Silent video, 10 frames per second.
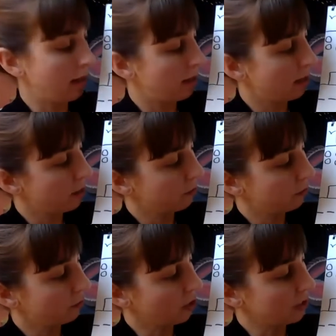on the
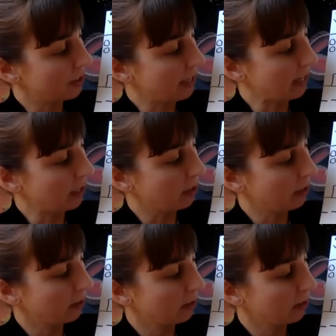front tire.
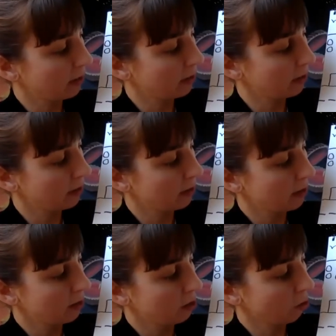
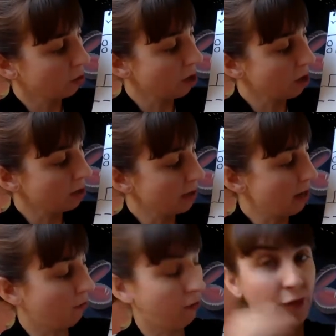So cars
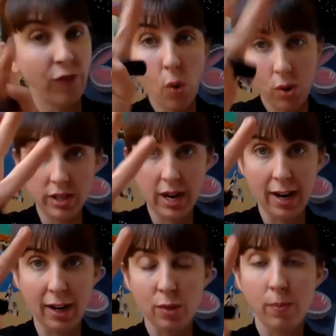have four tires,